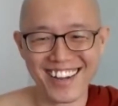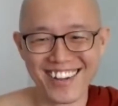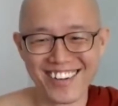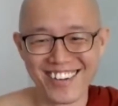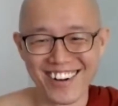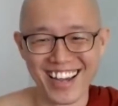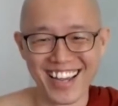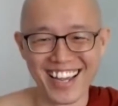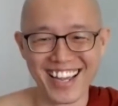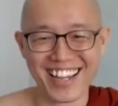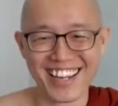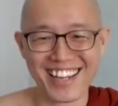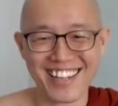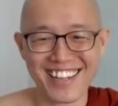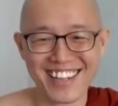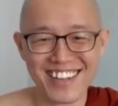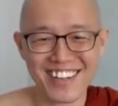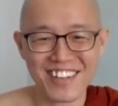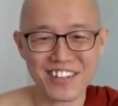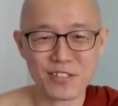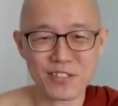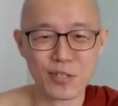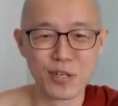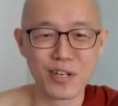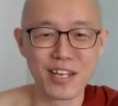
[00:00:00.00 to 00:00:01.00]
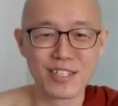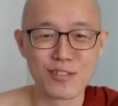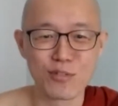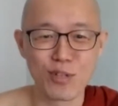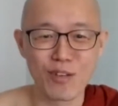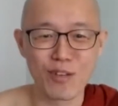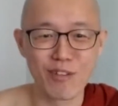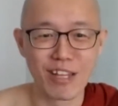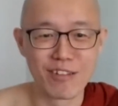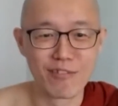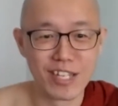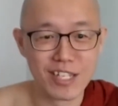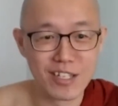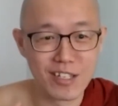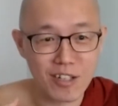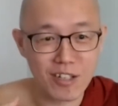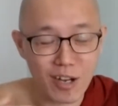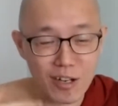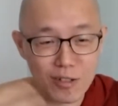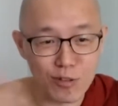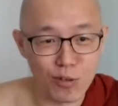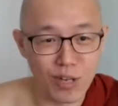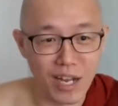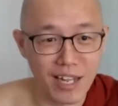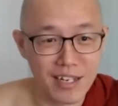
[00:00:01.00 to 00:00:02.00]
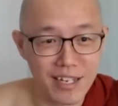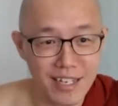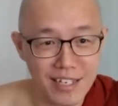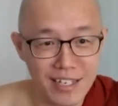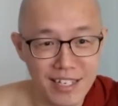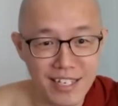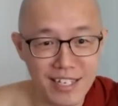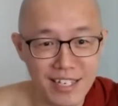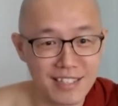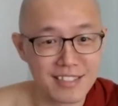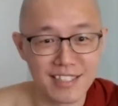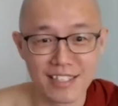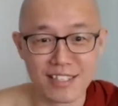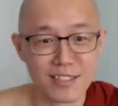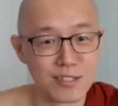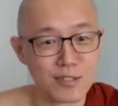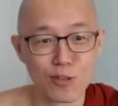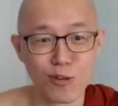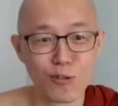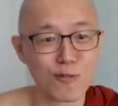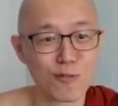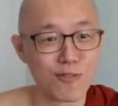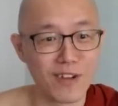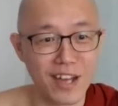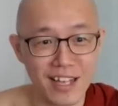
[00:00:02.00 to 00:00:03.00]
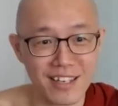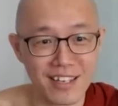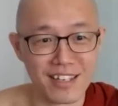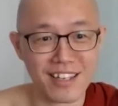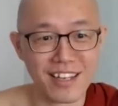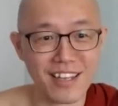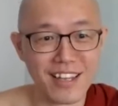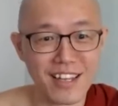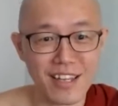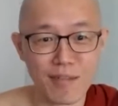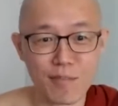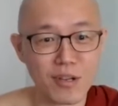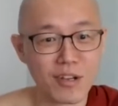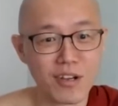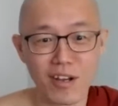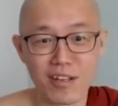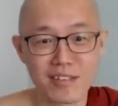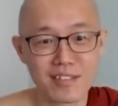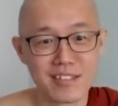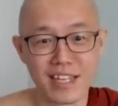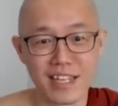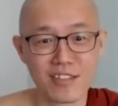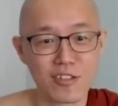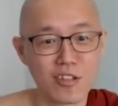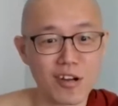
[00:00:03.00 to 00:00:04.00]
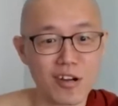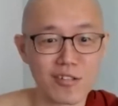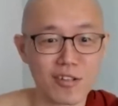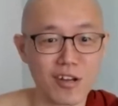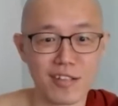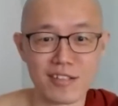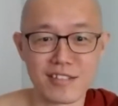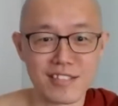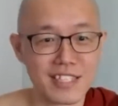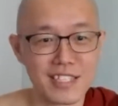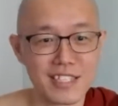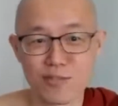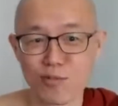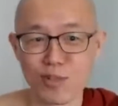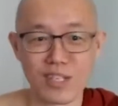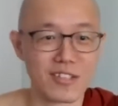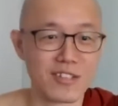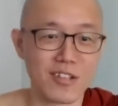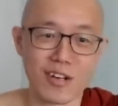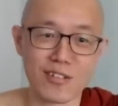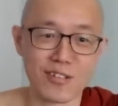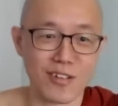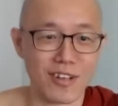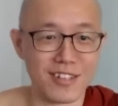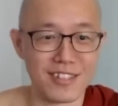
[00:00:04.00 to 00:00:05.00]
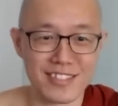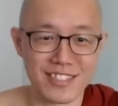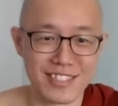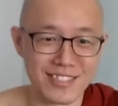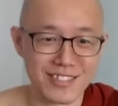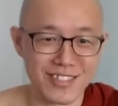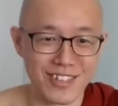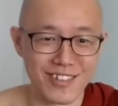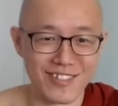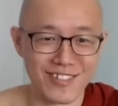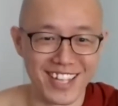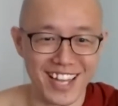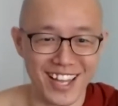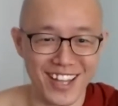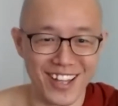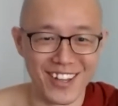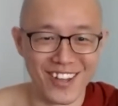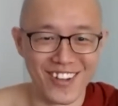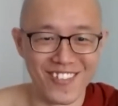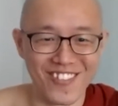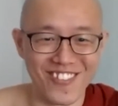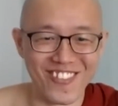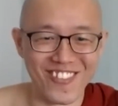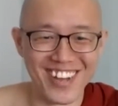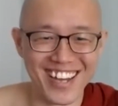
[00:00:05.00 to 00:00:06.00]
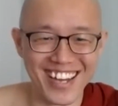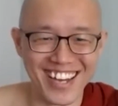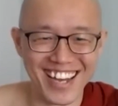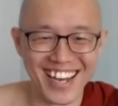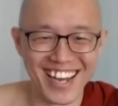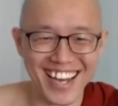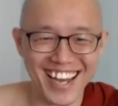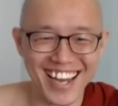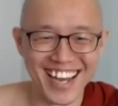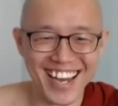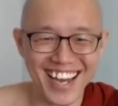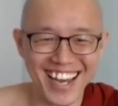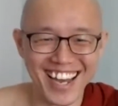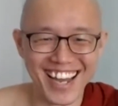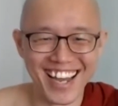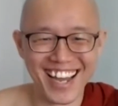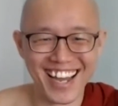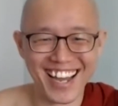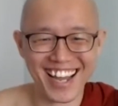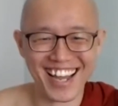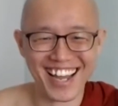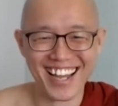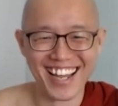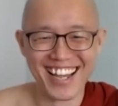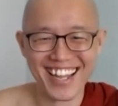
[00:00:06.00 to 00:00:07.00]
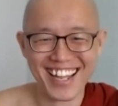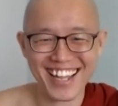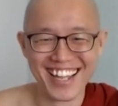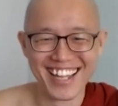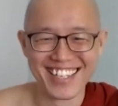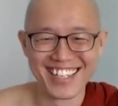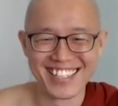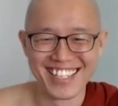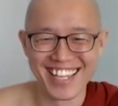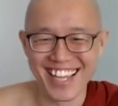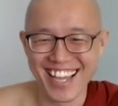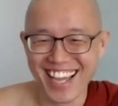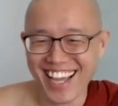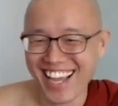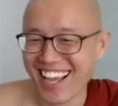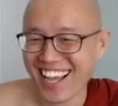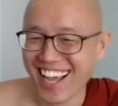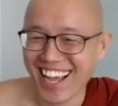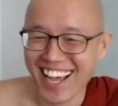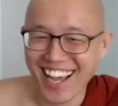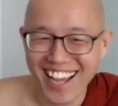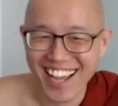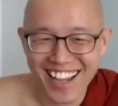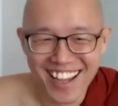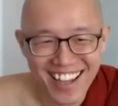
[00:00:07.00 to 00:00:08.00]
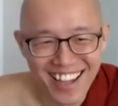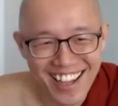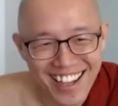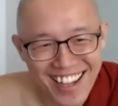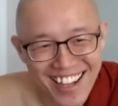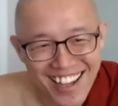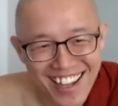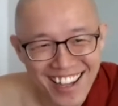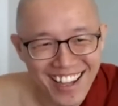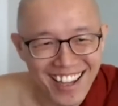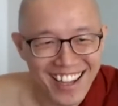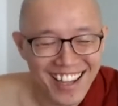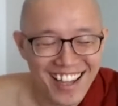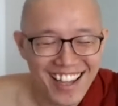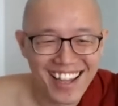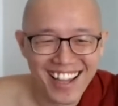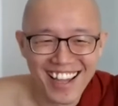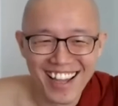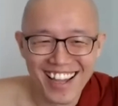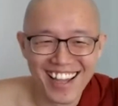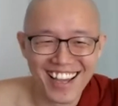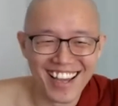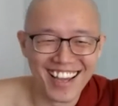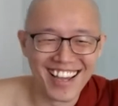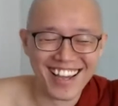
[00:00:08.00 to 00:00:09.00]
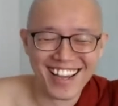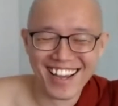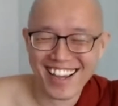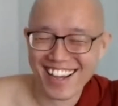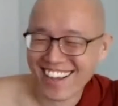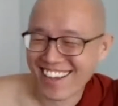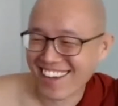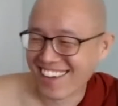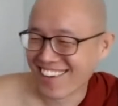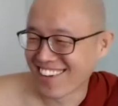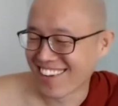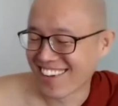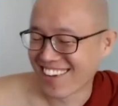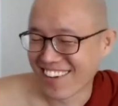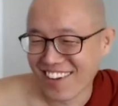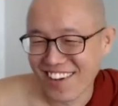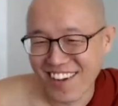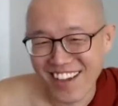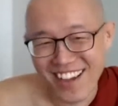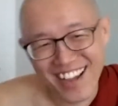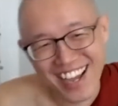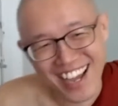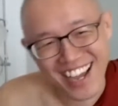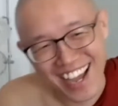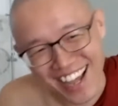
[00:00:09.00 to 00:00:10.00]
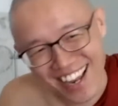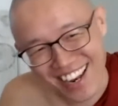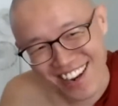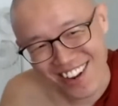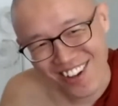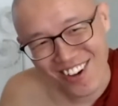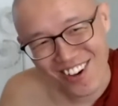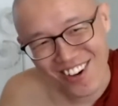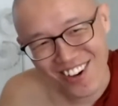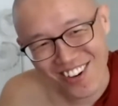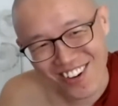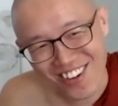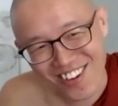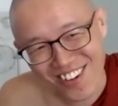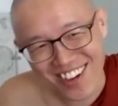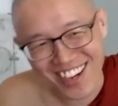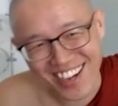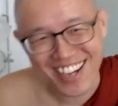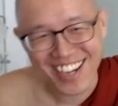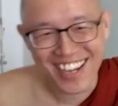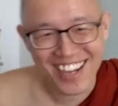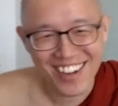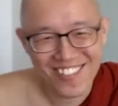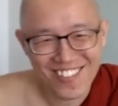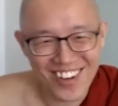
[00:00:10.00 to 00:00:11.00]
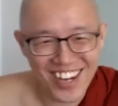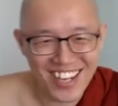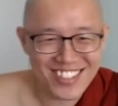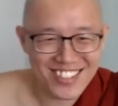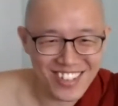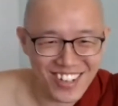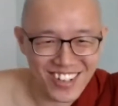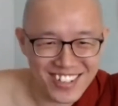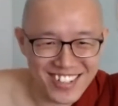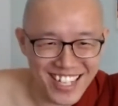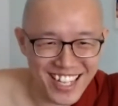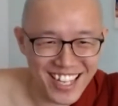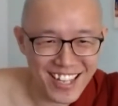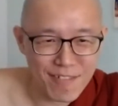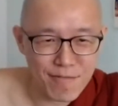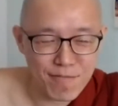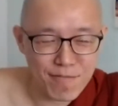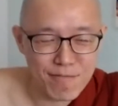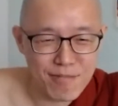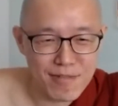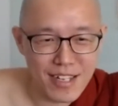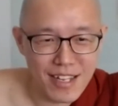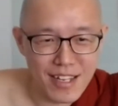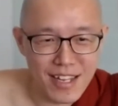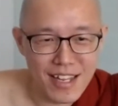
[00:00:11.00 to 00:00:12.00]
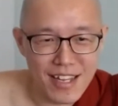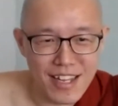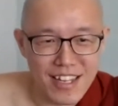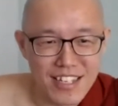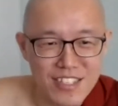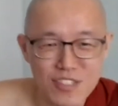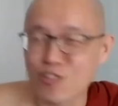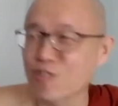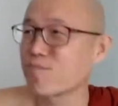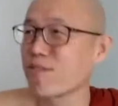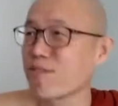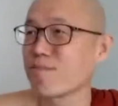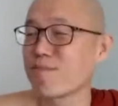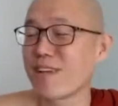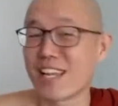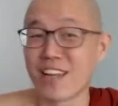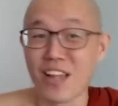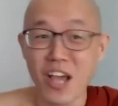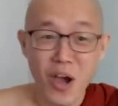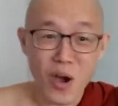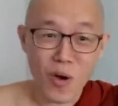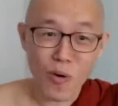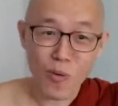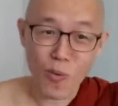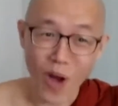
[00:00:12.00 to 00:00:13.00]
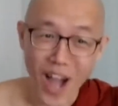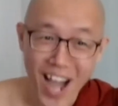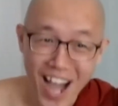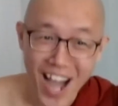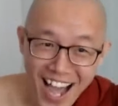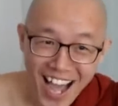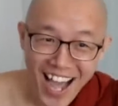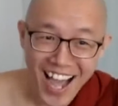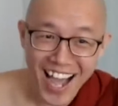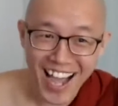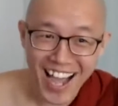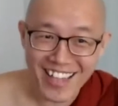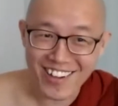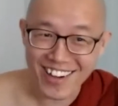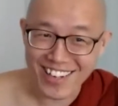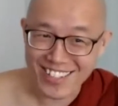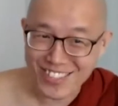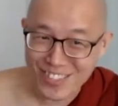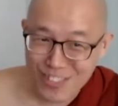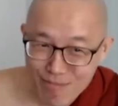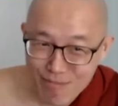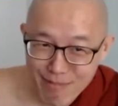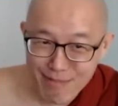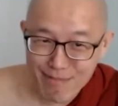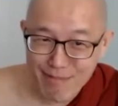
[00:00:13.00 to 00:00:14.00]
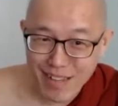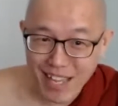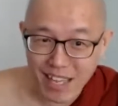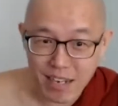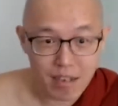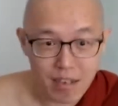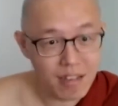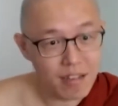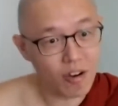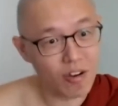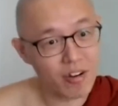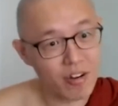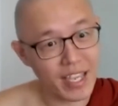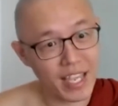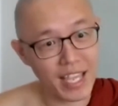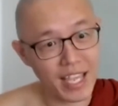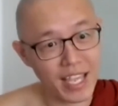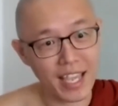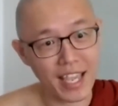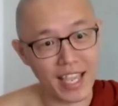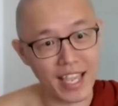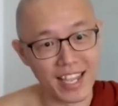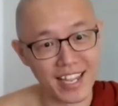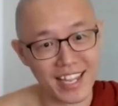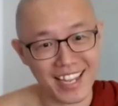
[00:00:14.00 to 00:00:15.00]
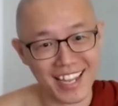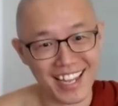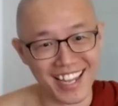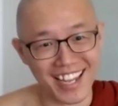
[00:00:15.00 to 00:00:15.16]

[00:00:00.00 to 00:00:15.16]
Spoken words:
Right? So that's why when we talk to other kids, it's so fun. Because they talk nonsense, we talk nonsense with them. They say, yeah. Hello, what is your name? Superman. Wow, you're Superman. Okay.